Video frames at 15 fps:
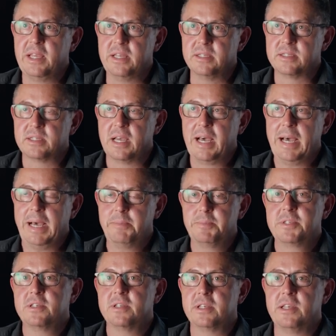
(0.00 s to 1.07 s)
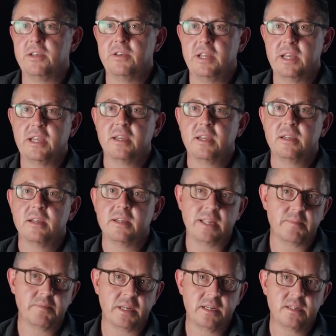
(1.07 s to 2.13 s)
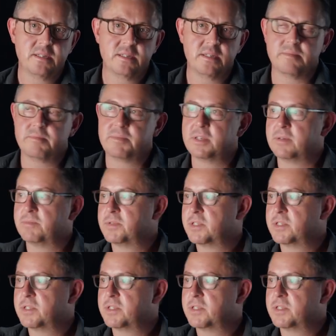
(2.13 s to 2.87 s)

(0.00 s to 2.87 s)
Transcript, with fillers: is absolutely unique in that place. The, the